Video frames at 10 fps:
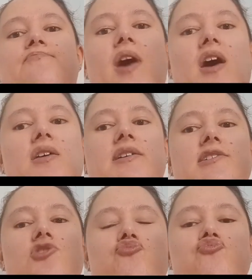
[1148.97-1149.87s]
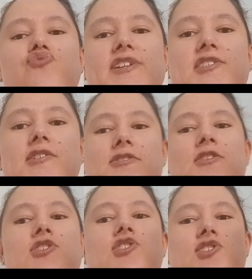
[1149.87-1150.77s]
but it's
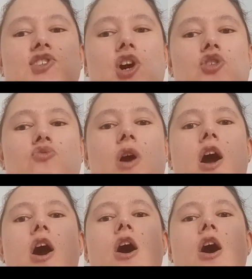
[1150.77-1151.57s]
written so